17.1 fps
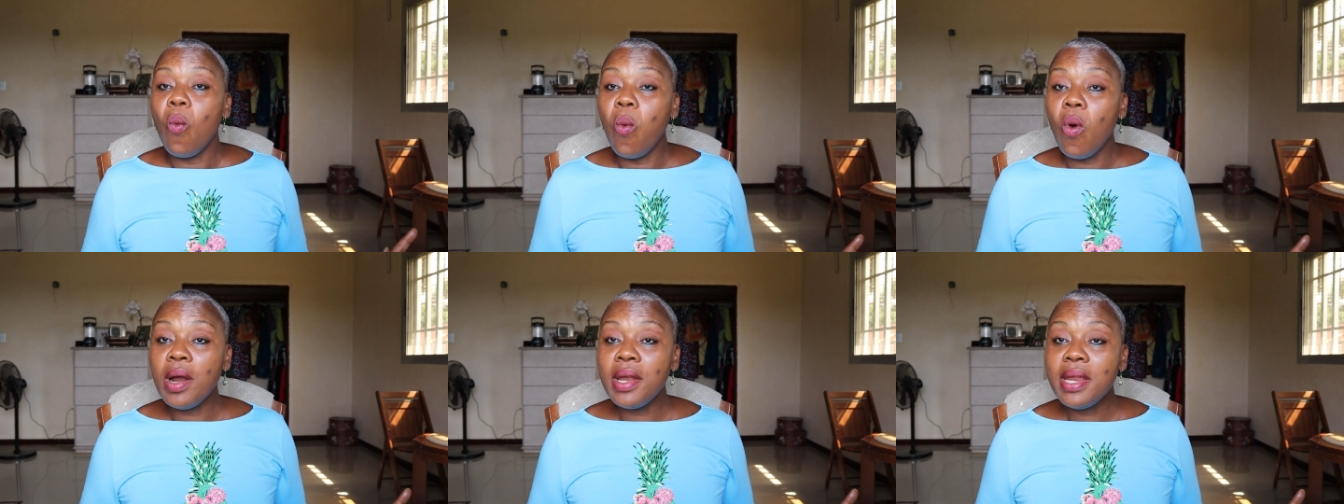
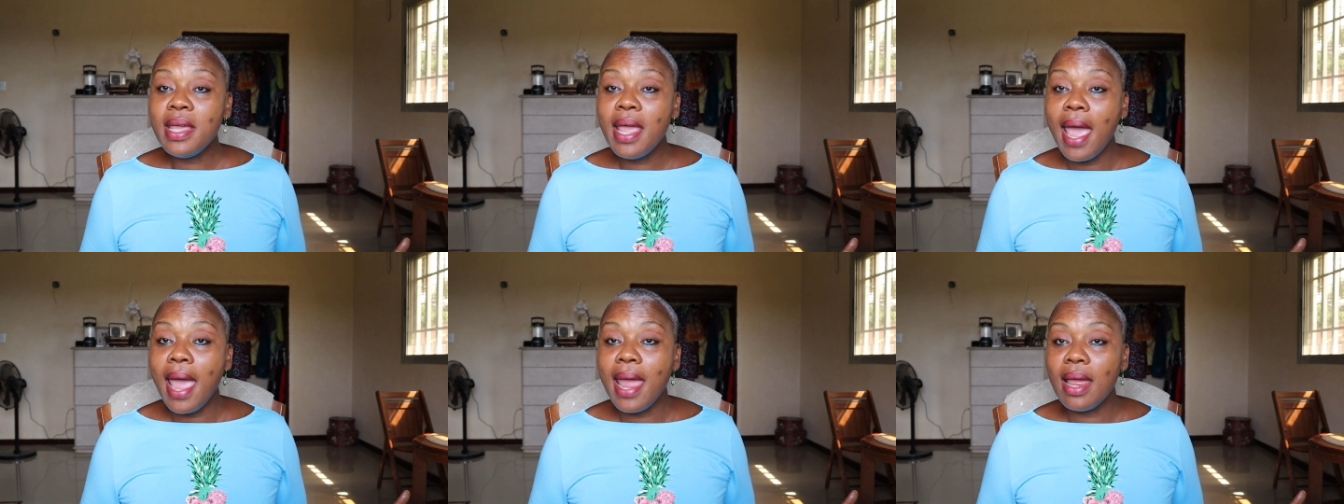One
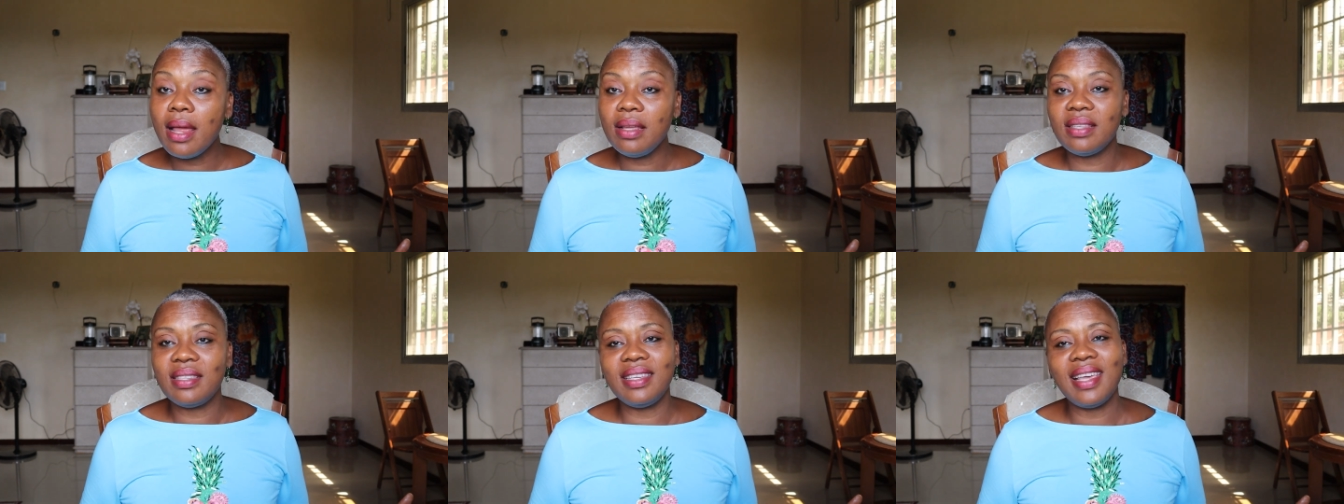
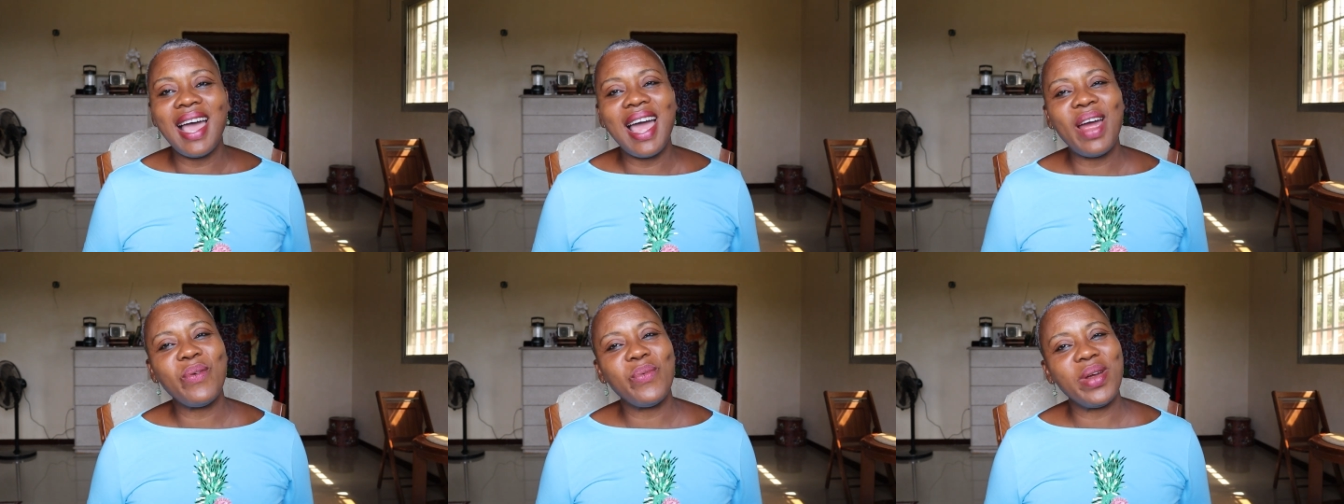year, you see
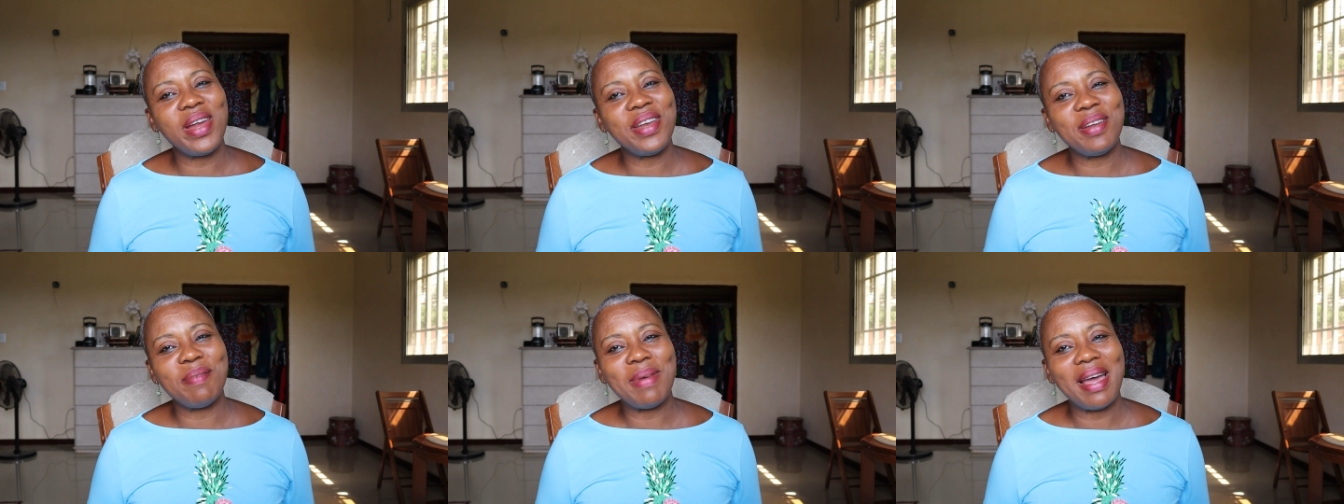how
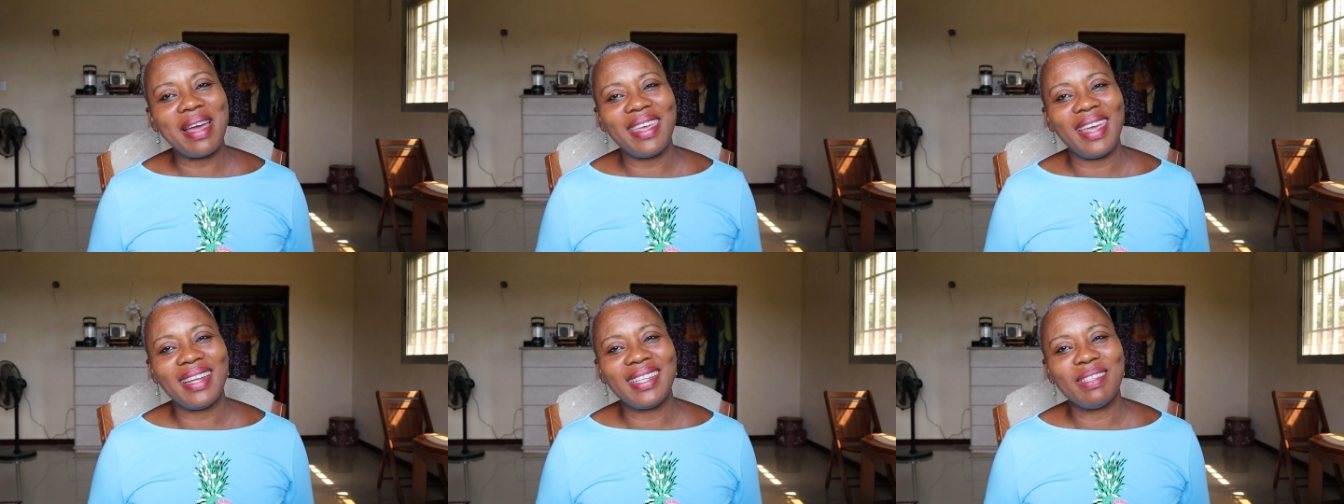random I
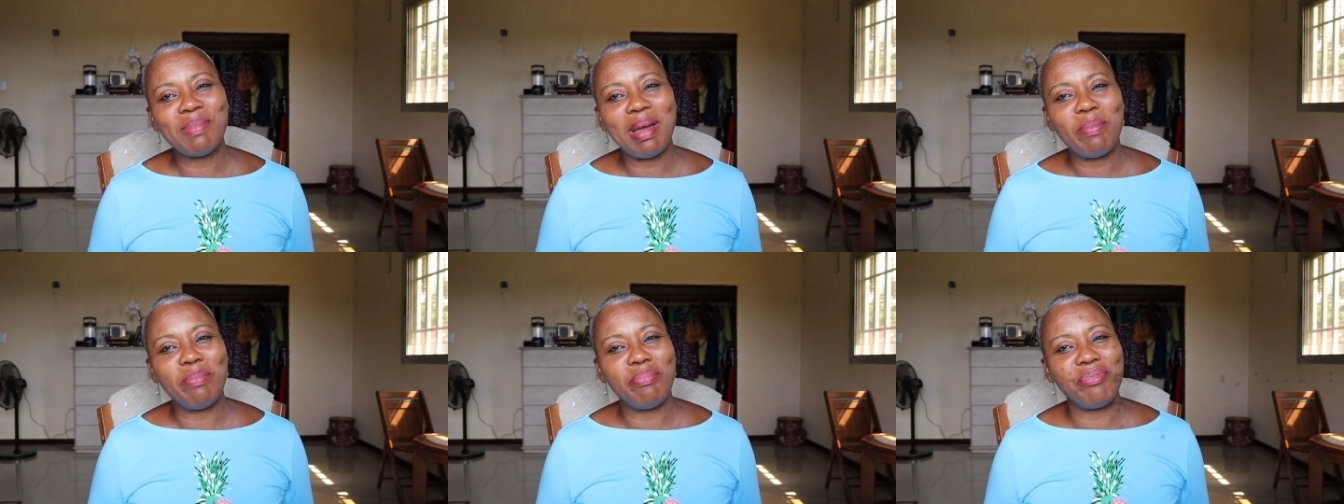get.
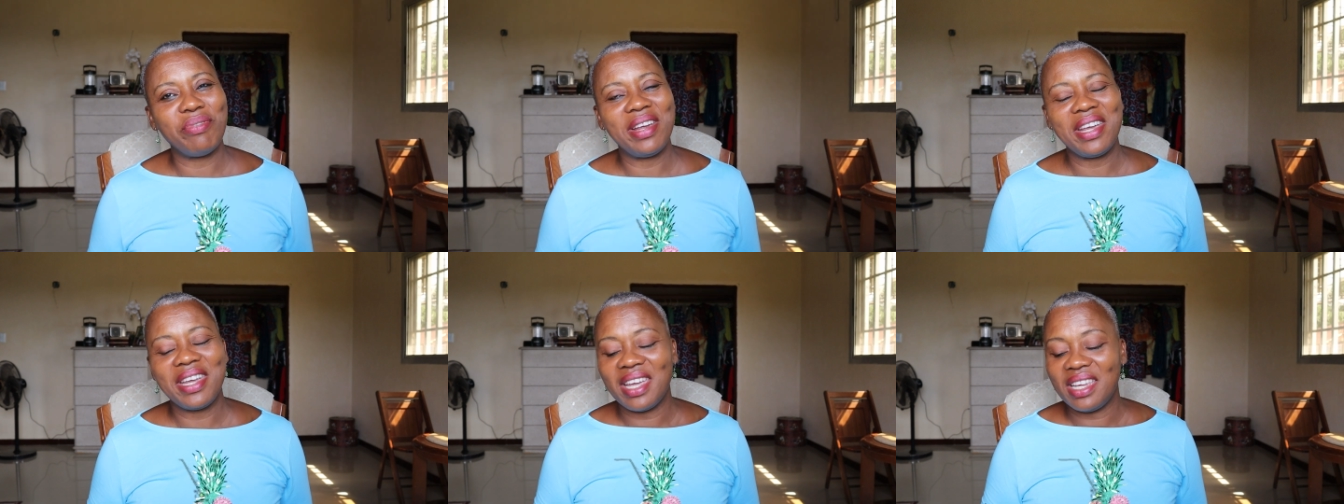My
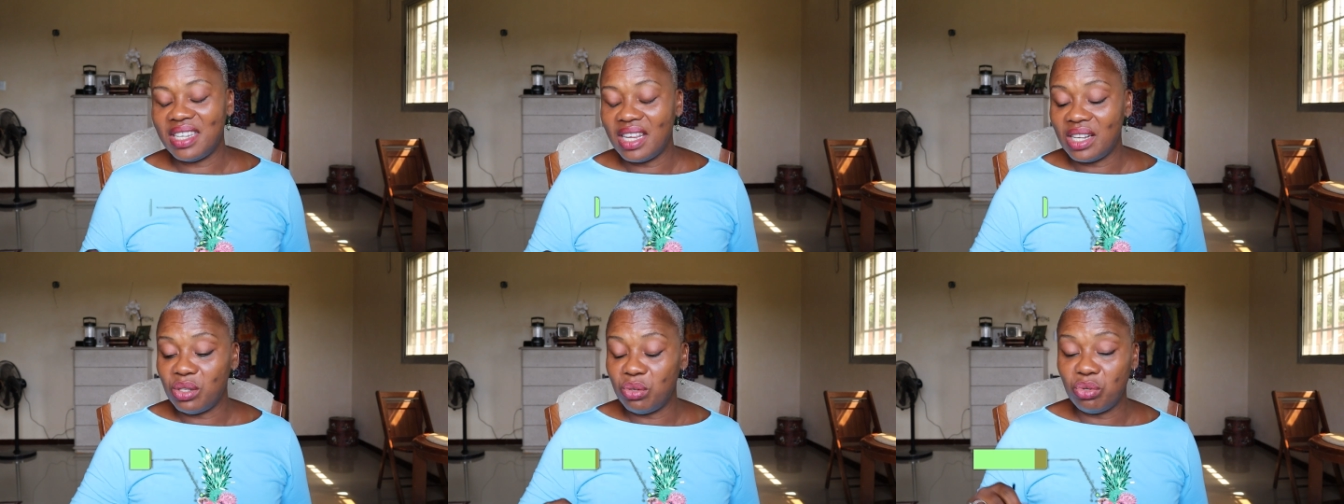brain
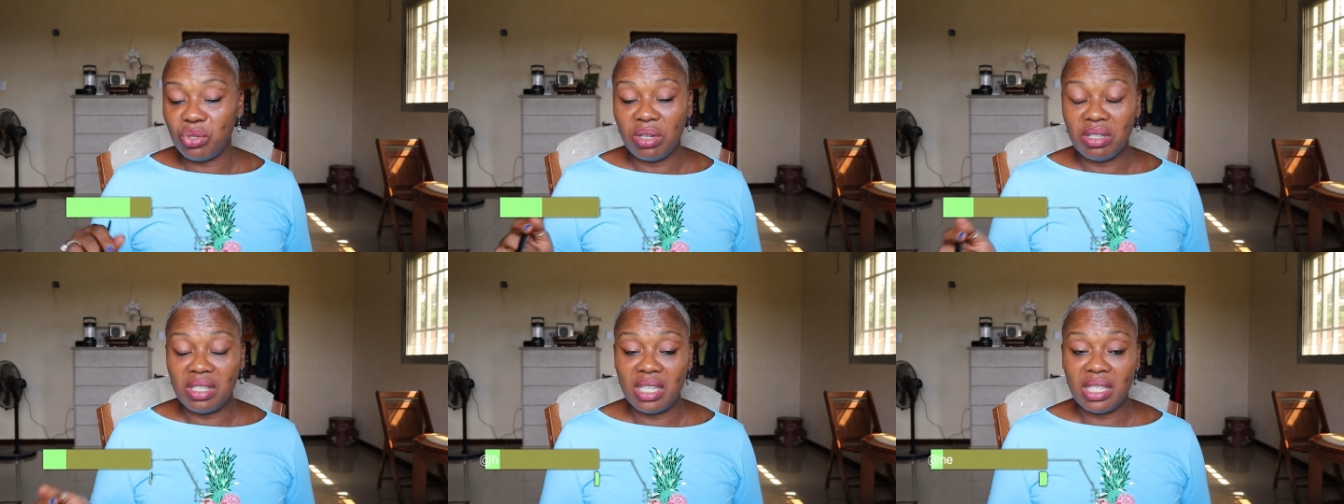can just do
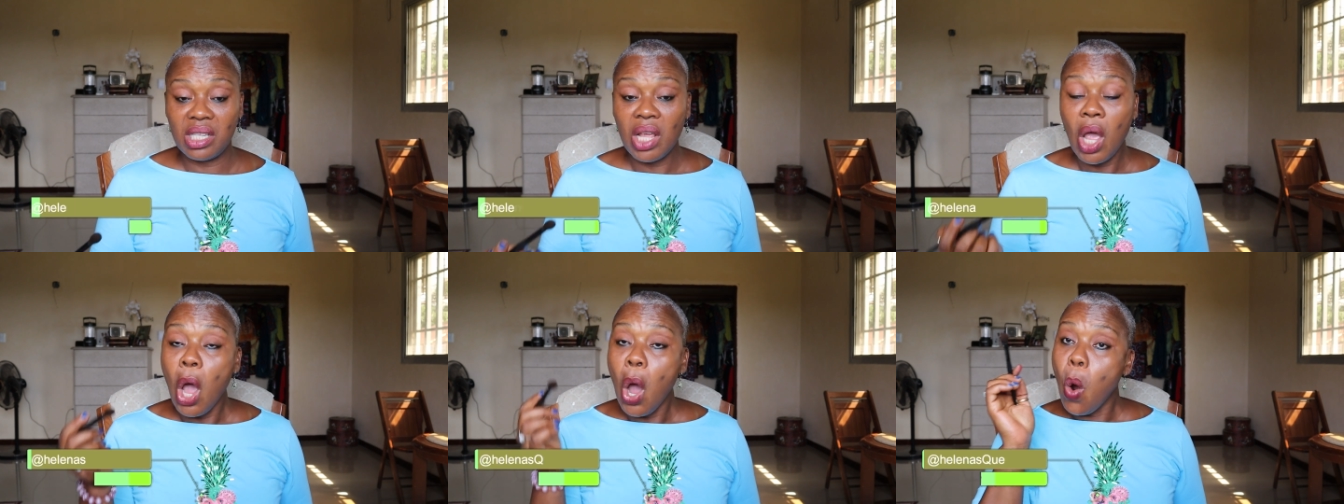some things.